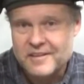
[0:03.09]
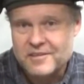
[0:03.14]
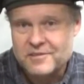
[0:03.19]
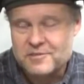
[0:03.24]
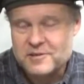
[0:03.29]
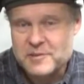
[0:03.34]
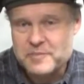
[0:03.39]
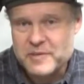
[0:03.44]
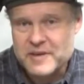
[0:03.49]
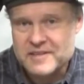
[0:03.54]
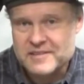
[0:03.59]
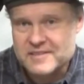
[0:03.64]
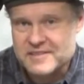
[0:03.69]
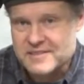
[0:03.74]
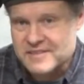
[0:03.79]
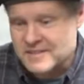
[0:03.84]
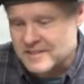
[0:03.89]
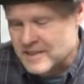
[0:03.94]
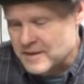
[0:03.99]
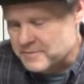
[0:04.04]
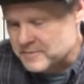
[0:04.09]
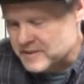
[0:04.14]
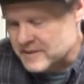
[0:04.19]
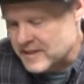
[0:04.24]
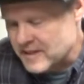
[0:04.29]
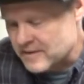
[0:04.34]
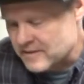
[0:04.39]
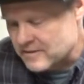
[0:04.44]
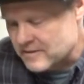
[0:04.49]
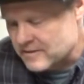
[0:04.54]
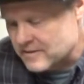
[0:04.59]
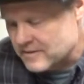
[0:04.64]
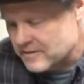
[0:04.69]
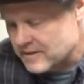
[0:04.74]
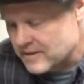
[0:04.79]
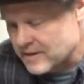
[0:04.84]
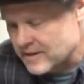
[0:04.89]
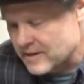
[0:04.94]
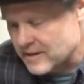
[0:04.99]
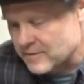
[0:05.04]
3 pieces clamped together,
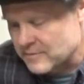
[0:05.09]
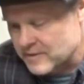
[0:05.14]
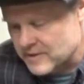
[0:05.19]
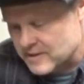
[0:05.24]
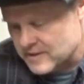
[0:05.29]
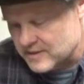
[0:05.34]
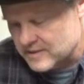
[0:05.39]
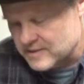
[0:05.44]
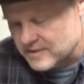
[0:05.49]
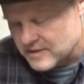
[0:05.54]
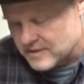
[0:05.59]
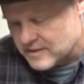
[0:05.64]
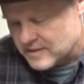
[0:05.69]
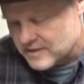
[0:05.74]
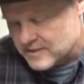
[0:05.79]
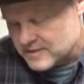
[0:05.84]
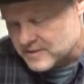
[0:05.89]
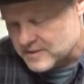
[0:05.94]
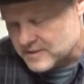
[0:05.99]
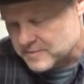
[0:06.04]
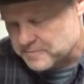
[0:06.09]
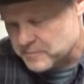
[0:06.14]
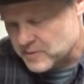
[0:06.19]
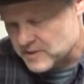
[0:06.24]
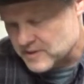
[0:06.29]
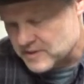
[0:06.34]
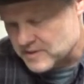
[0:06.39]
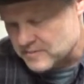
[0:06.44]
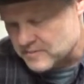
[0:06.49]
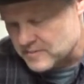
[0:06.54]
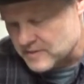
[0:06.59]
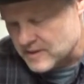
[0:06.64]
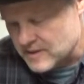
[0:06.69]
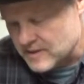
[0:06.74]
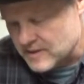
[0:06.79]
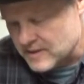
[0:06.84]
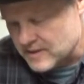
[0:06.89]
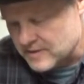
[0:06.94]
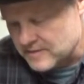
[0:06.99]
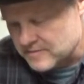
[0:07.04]
and I'm gonna just put some
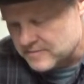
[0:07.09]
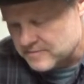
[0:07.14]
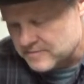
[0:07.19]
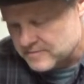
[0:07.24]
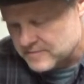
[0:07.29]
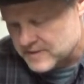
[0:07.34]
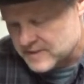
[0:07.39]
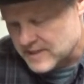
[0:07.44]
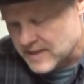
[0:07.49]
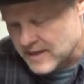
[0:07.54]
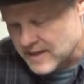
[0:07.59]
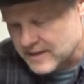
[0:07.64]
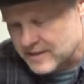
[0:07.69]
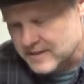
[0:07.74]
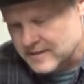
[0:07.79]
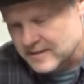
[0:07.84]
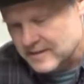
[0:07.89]
tack